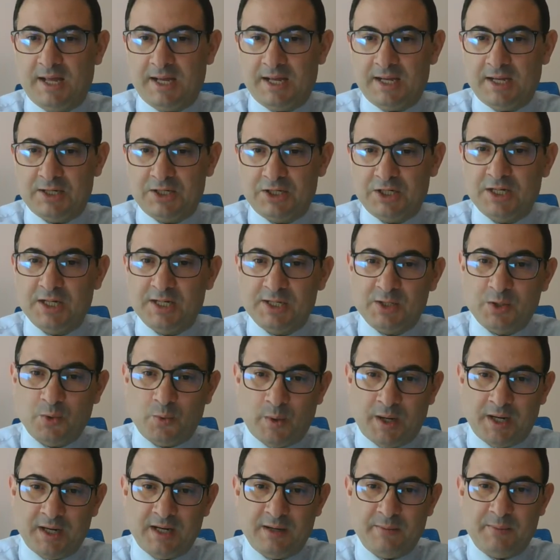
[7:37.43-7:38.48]
She is the
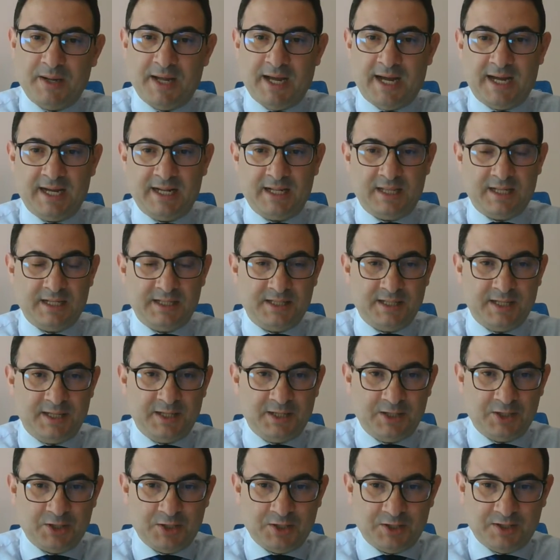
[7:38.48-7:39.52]
one behind this
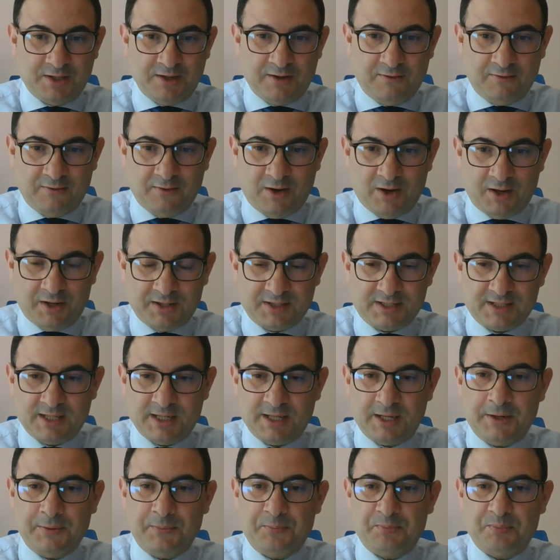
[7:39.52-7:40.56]
initiative,
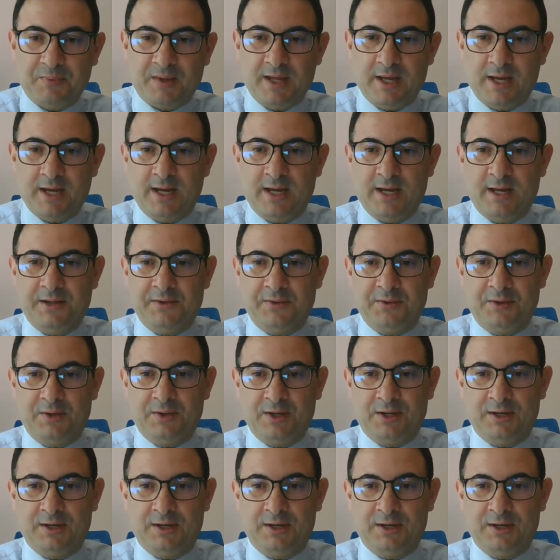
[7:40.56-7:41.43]
honestly, and